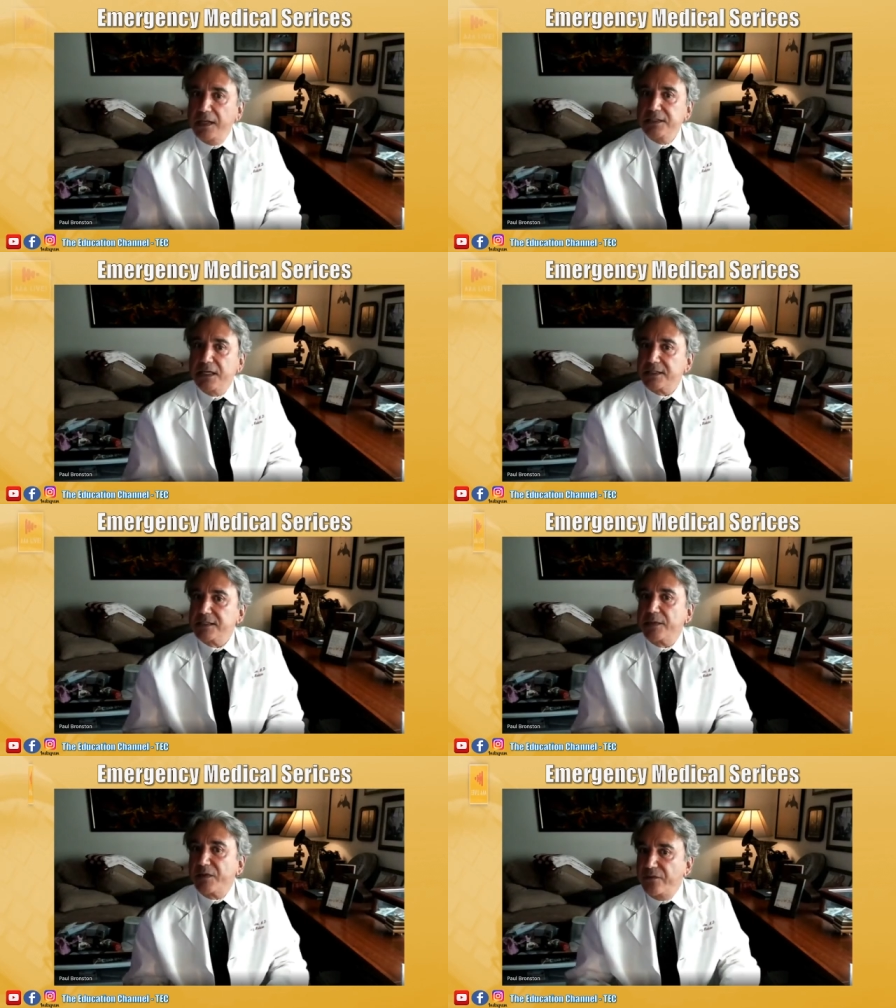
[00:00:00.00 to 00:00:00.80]
done
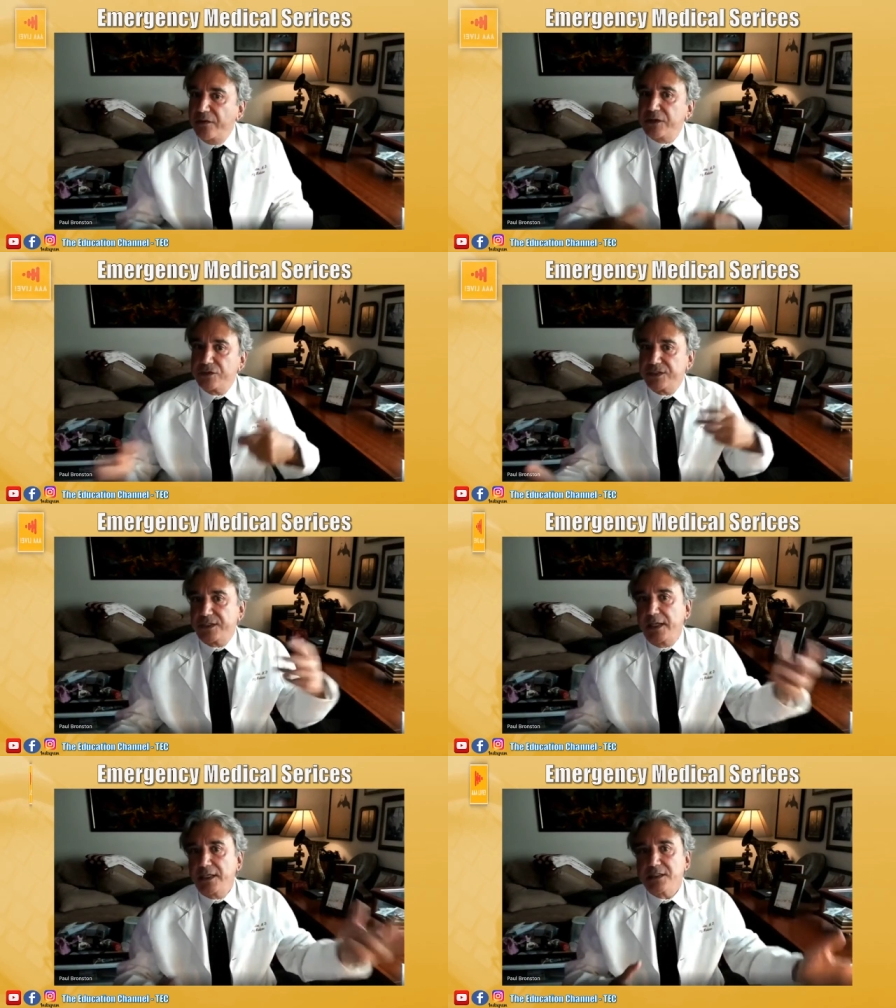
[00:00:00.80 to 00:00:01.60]
some adventurous
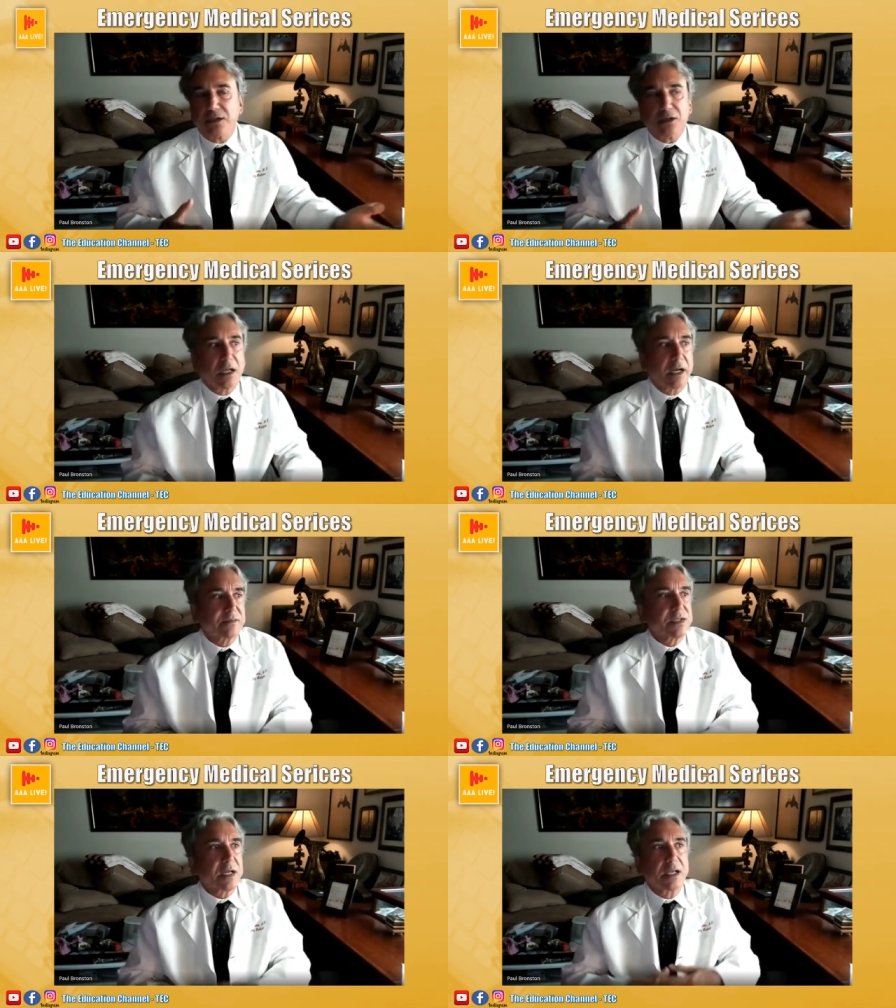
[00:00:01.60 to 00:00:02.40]
things in their
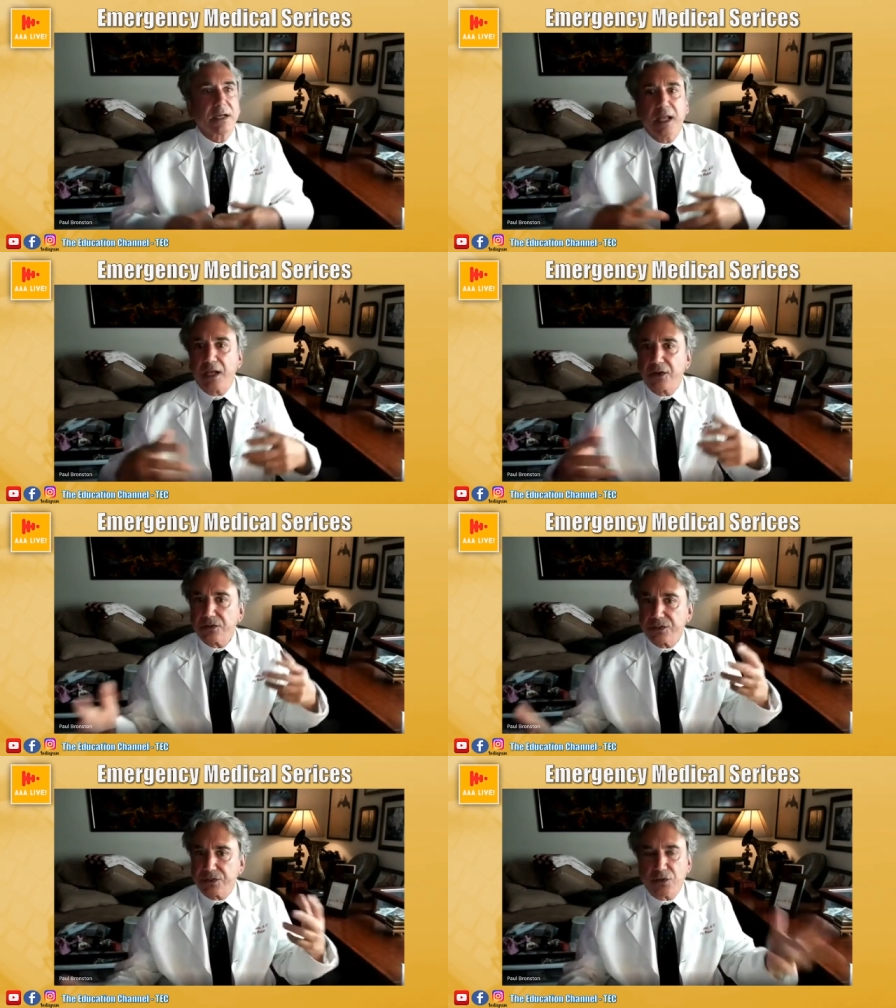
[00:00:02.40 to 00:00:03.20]
lives, that can handle
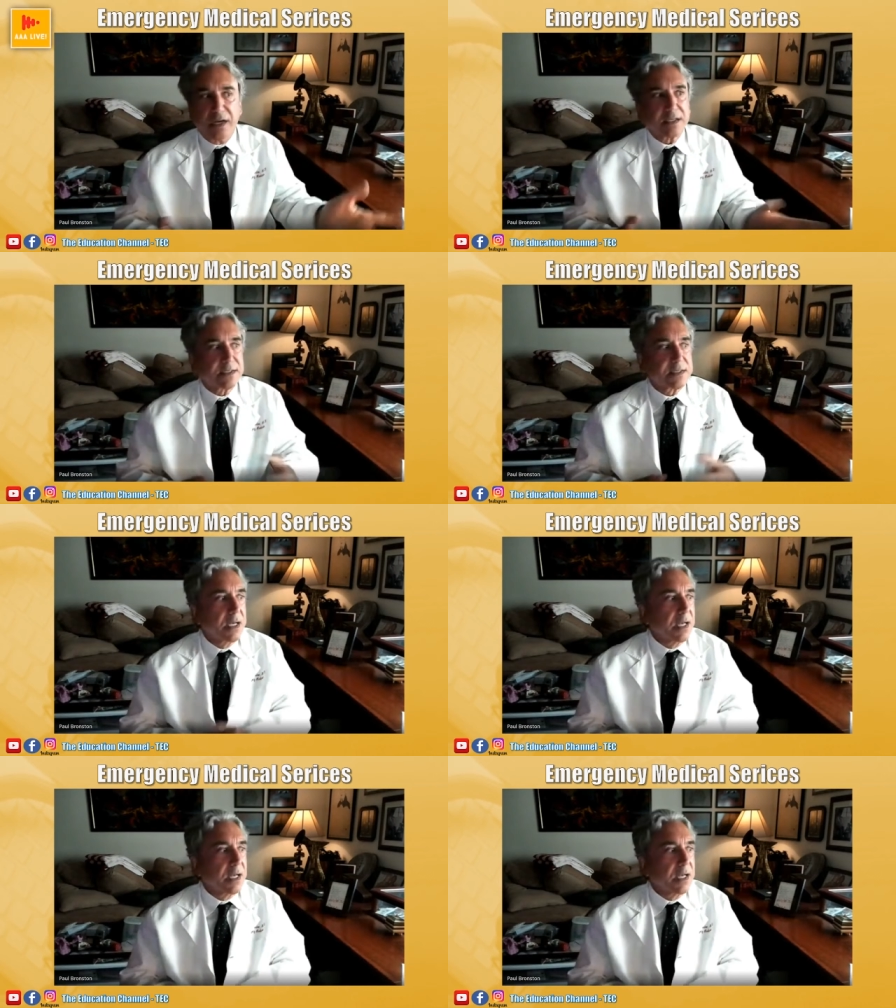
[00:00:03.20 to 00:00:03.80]
stress,